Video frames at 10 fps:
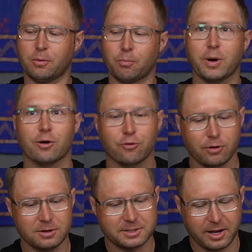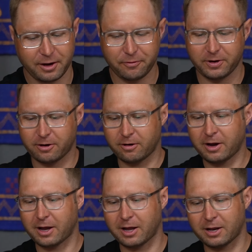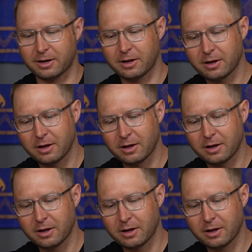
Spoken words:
Bear Grylls knife here and